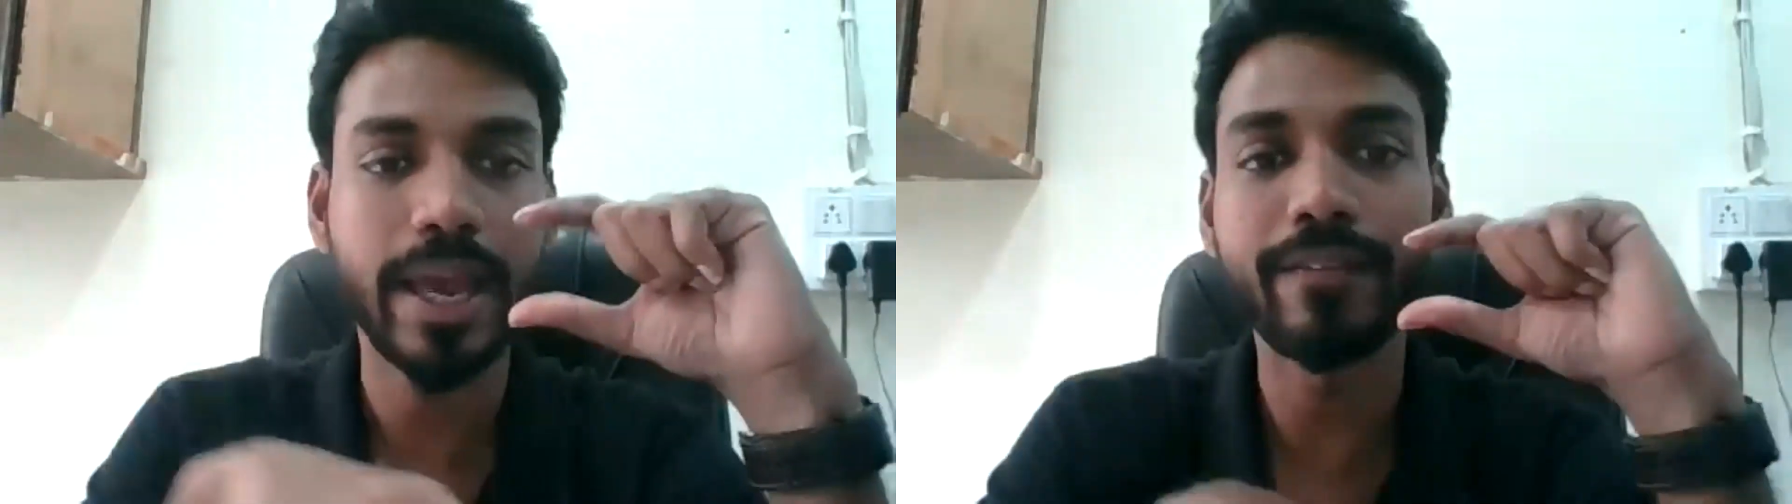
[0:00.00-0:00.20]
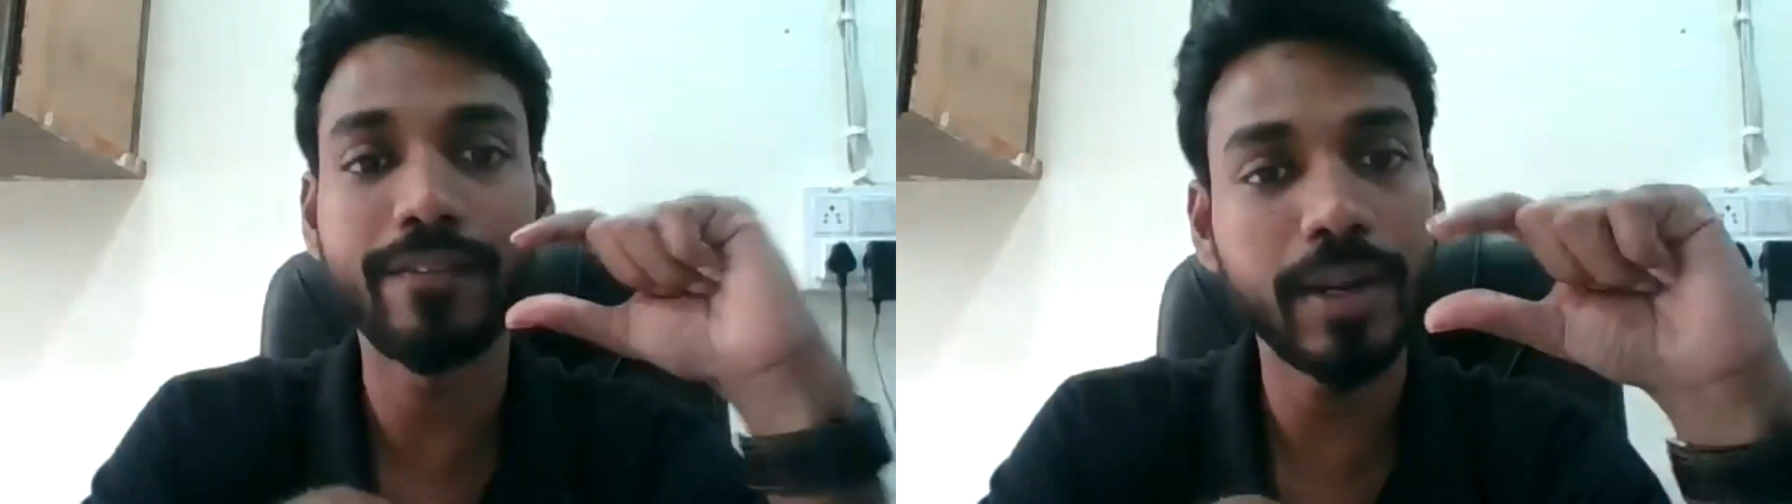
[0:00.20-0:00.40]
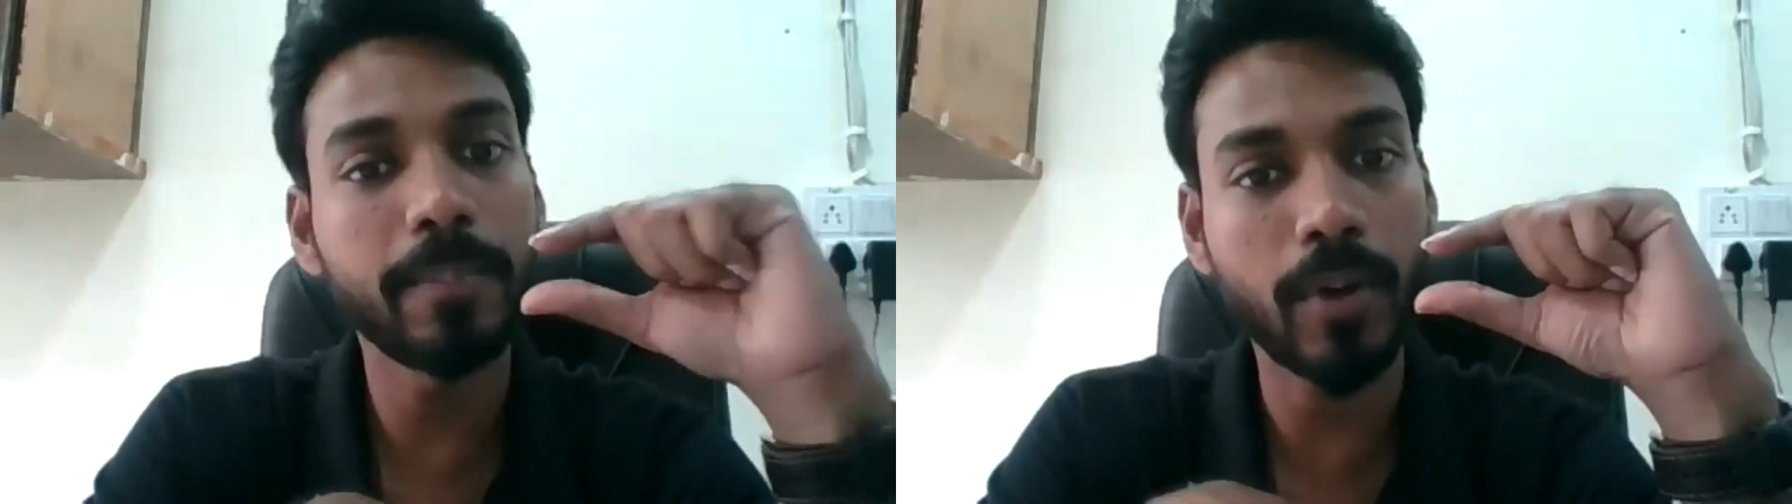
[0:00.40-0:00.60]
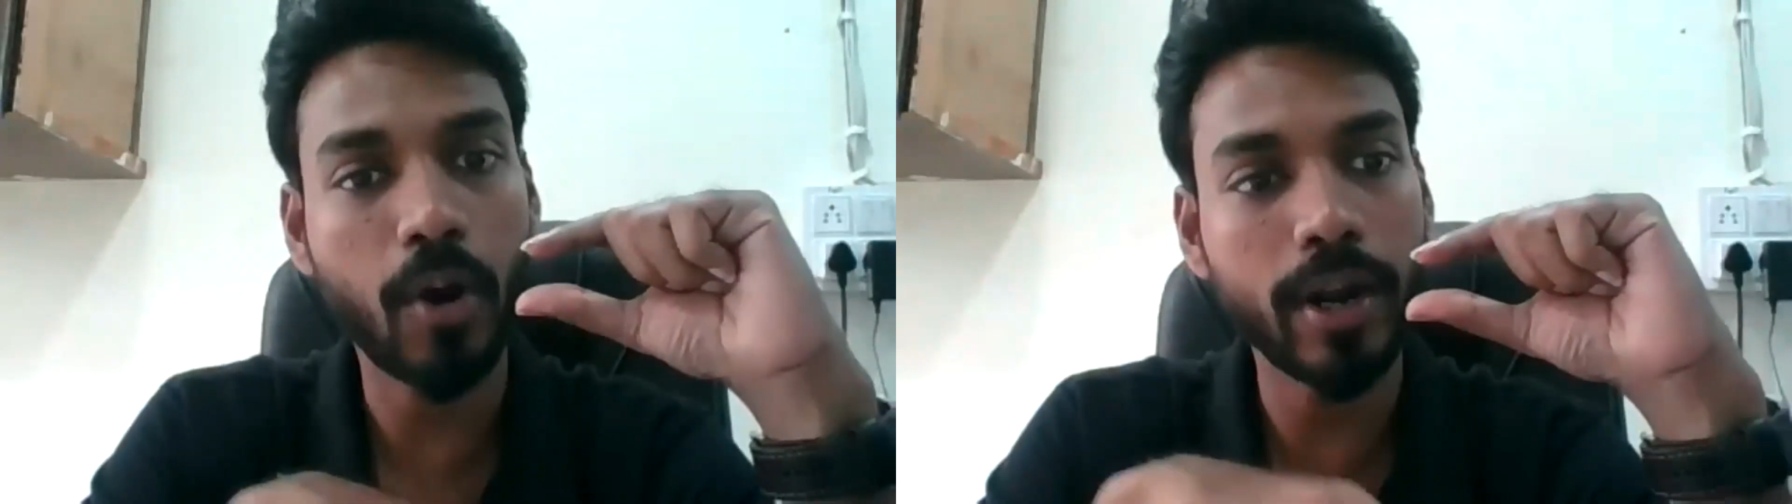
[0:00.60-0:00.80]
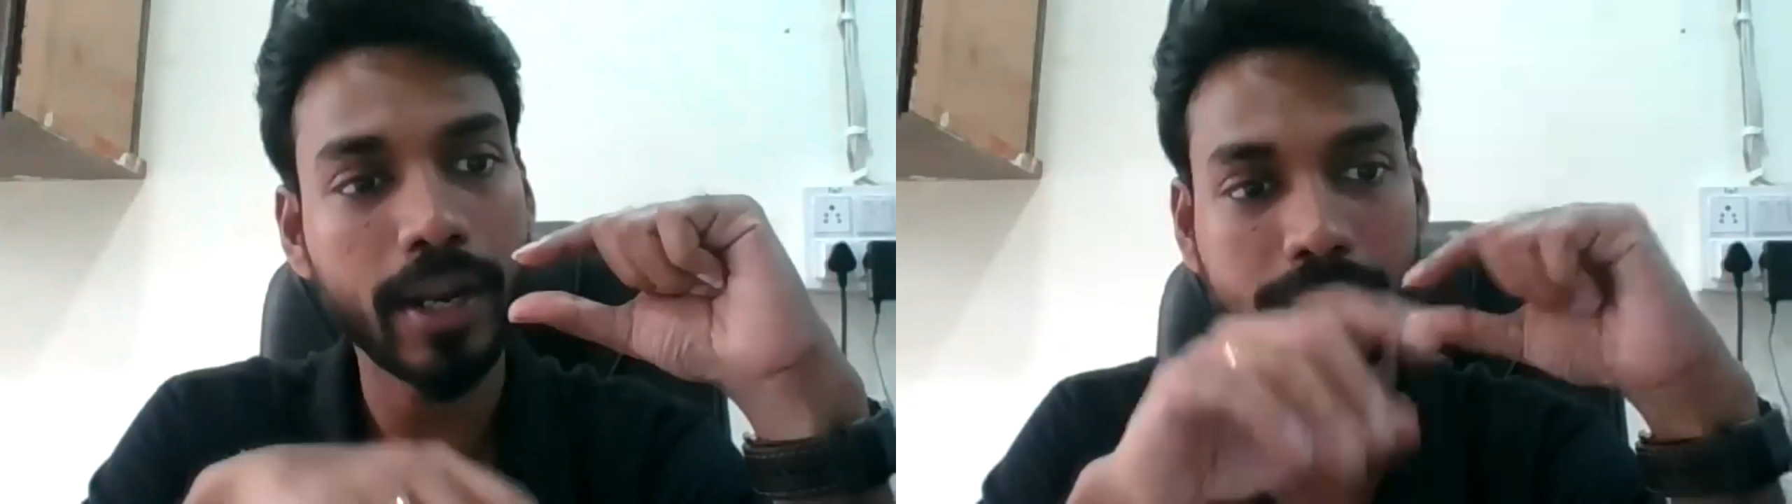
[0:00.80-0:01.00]
every
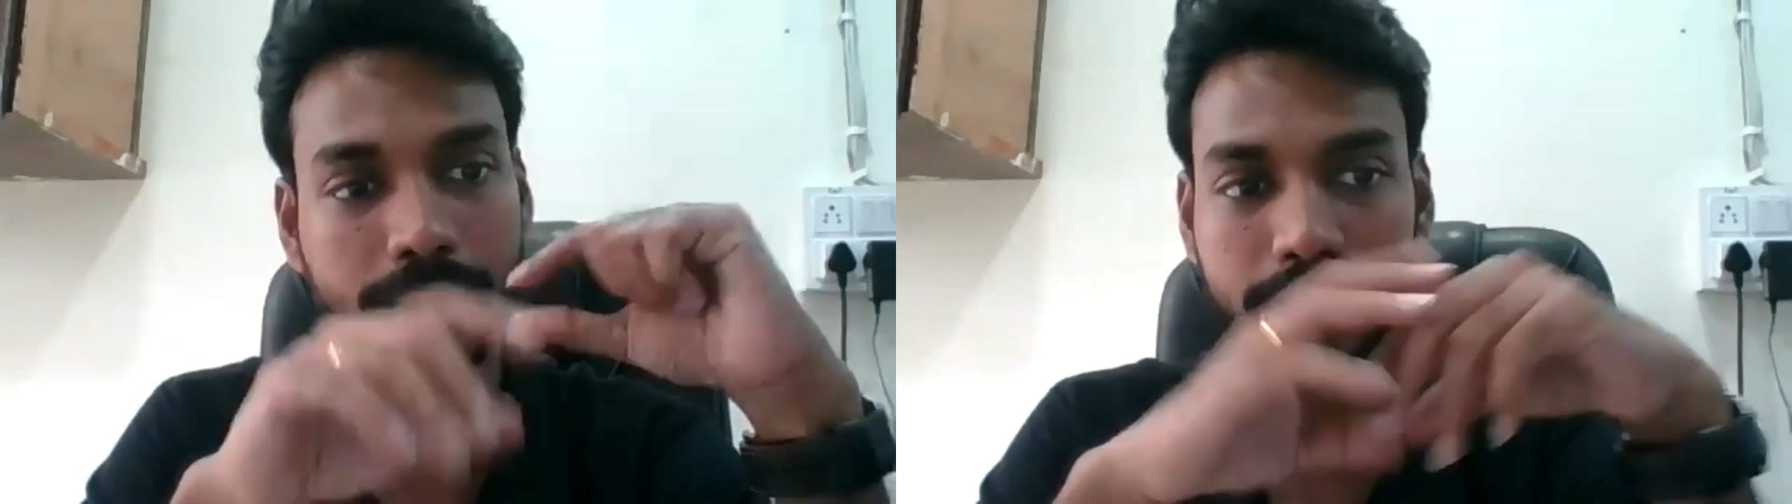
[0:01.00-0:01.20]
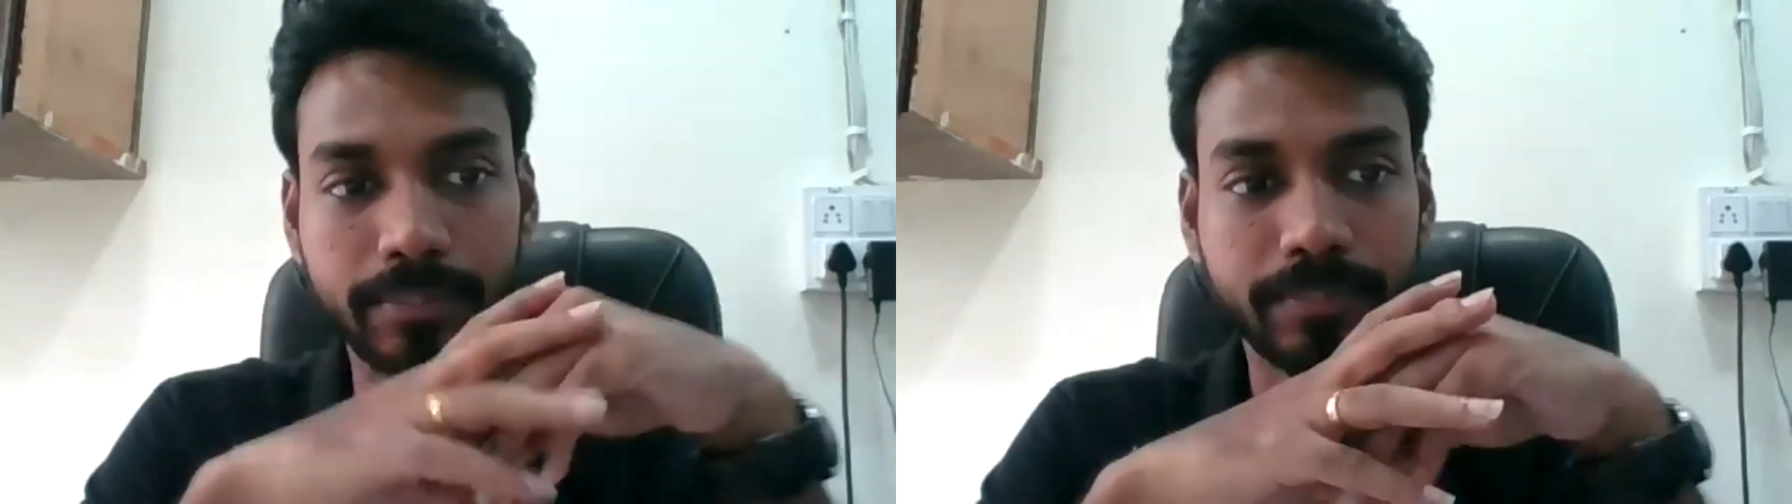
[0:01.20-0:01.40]
product